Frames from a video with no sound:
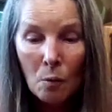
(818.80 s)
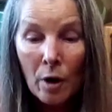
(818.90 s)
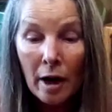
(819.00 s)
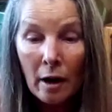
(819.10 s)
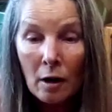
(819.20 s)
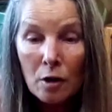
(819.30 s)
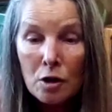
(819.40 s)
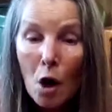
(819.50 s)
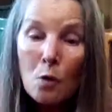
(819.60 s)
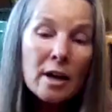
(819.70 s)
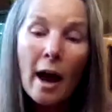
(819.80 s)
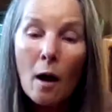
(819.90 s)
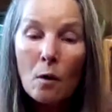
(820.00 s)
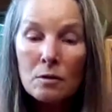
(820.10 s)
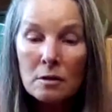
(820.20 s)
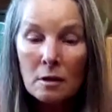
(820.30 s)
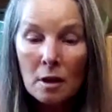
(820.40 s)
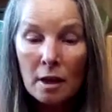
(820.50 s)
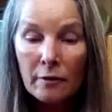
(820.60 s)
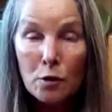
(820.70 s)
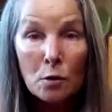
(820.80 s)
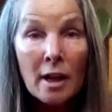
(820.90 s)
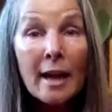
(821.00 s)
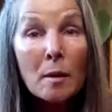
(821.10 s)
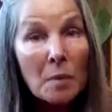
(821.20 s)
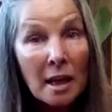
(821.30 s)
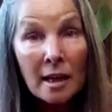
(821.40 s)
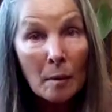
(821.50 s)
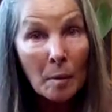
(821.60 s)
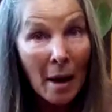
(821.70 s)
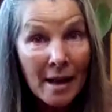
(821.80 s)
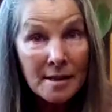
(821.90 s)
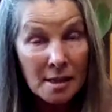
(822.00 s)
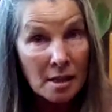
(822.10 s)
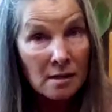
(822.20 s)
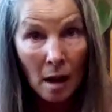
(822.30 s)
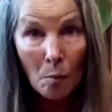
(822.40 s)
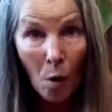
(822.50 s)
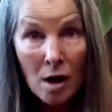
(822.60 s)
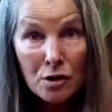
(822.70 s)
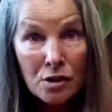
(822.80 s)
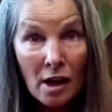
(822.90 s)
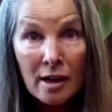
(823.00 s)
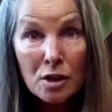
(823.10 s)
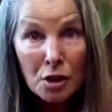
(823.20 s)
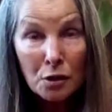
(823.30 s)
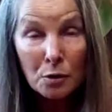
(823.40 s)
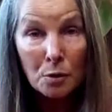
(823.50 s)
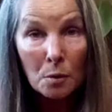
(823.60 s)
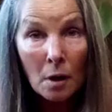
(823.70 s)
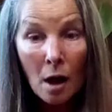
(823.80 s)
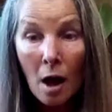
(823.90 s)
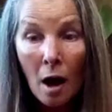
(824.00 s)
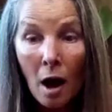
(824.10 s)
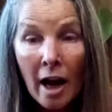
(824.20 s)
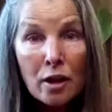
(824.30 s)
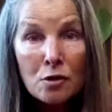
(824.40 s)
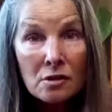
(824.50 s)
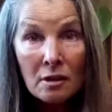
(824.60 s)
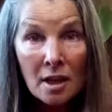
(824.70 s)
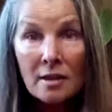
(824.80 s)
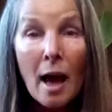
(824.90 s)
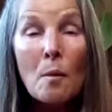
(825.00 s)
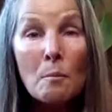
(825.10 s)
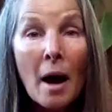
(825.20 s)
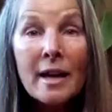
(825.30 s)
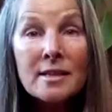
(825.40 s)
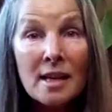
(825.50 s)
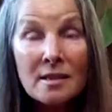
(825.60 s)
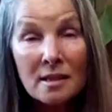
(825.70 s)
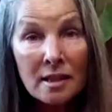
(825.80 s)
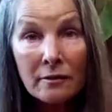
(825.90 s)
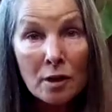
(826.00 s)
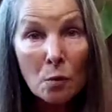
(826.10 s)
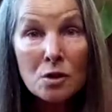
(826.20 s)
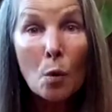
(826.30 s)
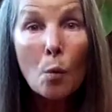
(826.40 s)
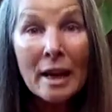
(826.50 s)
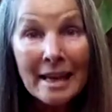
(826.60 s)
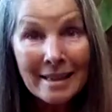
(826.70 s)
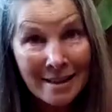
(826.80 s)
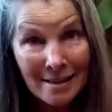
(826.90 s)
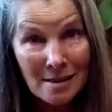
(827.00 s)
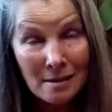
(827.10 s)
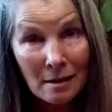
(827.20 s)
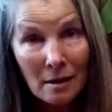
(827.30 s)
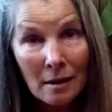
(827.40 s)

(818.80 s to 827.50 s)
Where no doubt, if you're like me, I'm a Pisces, I'm water sign too. I used to think that my sensitivity was a weakness.